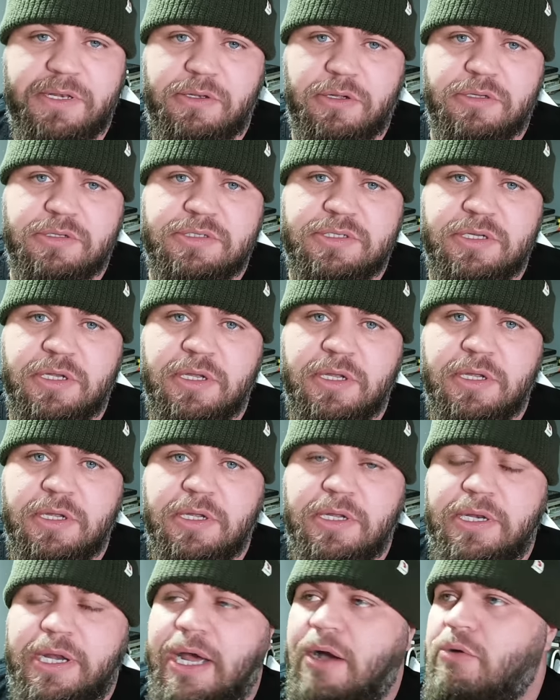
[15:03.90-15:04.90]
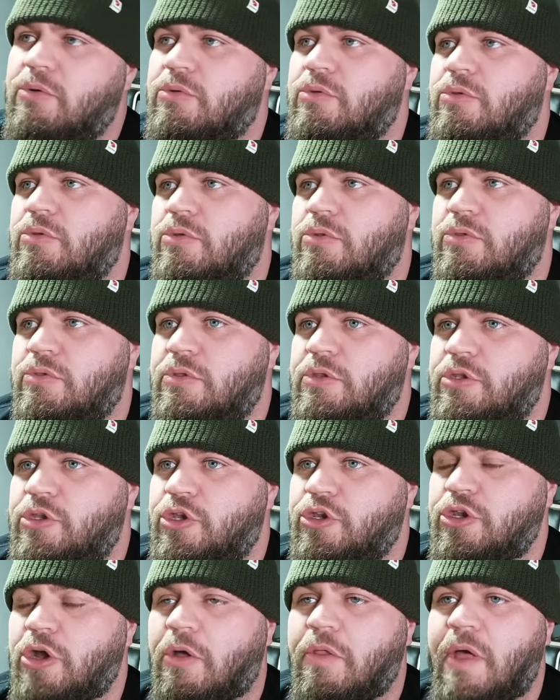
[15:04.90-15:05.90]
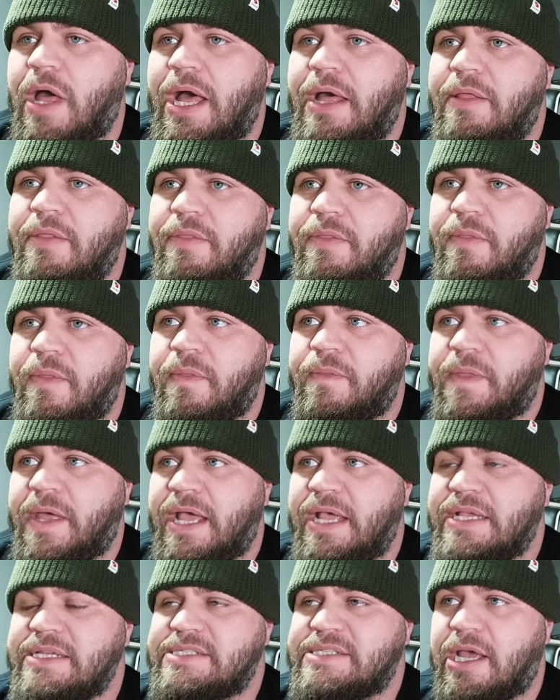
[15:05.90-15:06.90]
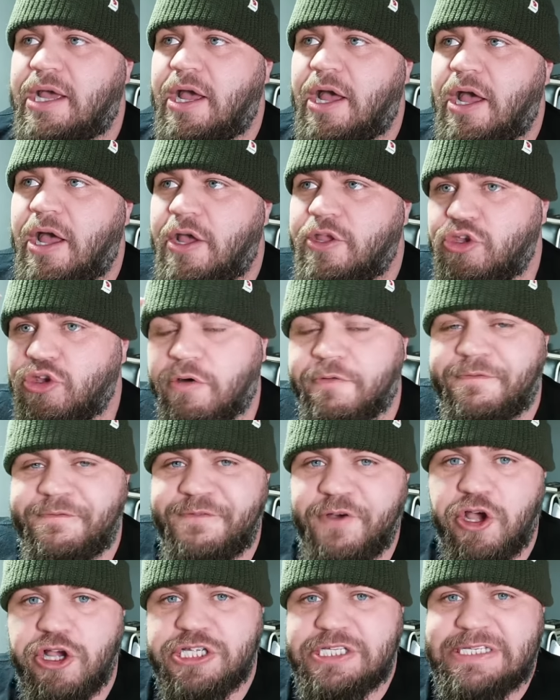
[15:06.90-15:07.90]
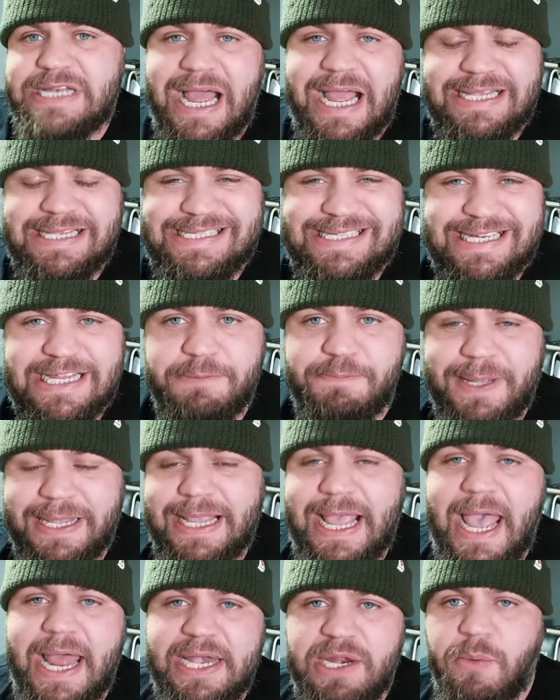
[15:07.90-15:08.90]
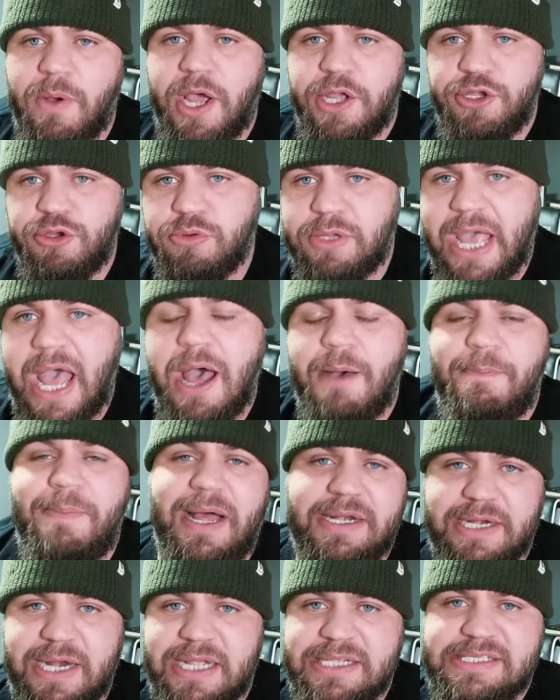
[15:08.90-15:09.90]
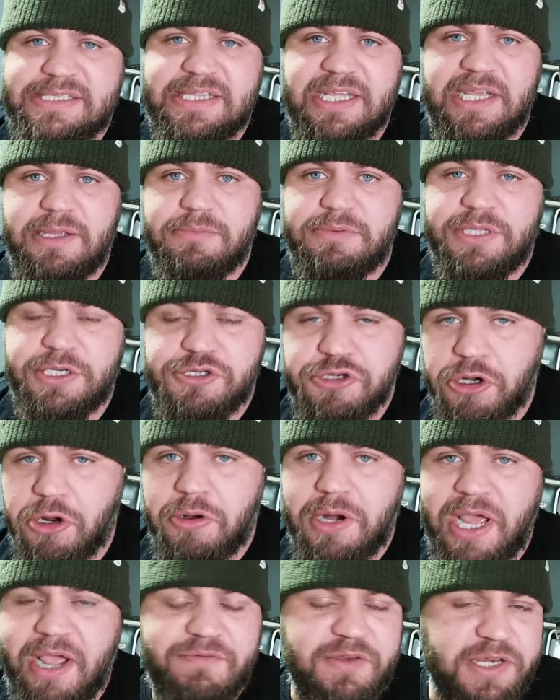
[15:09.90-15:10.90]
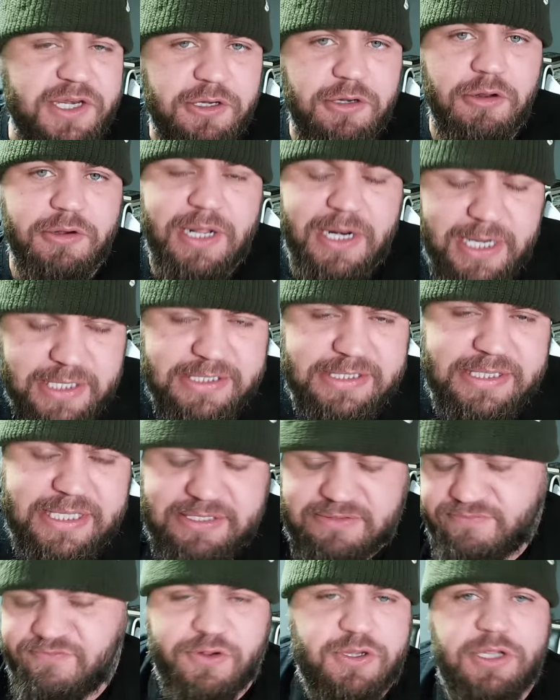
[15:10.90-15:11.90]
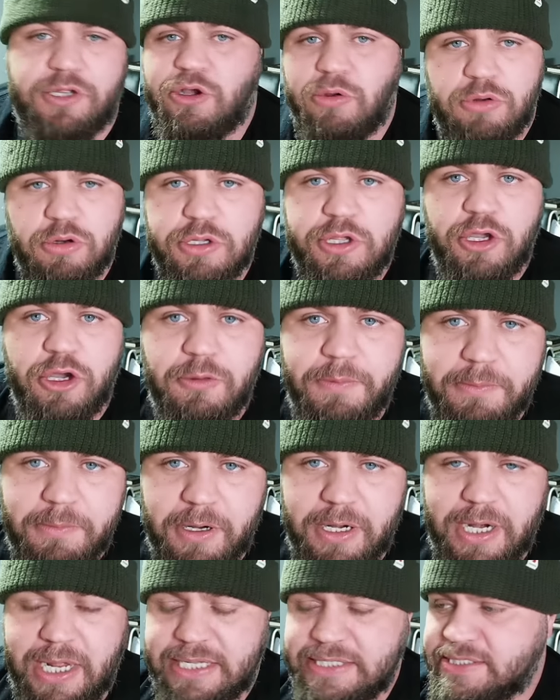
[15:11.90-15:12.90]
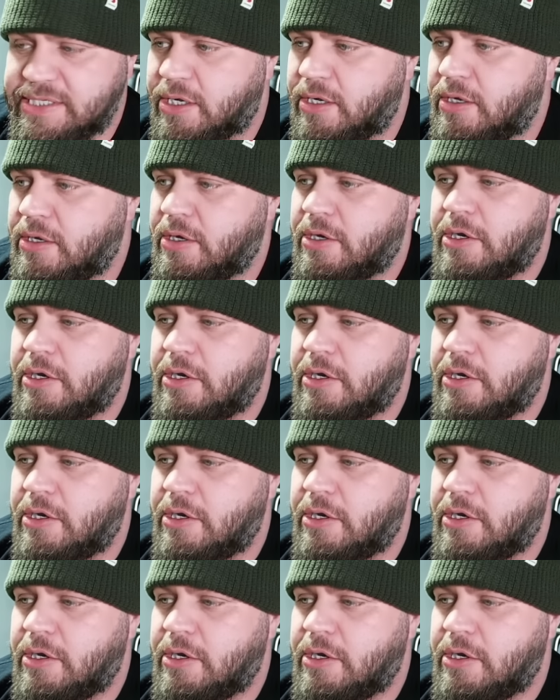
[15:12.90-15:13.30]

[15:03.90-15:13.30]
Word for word: does. Now, you know that there's uh, your first night sleeping anywhere, you get a bad night's sleep. Did you know that? If you didn't know that, that's that's fucking go look it up. I'm not lying to you.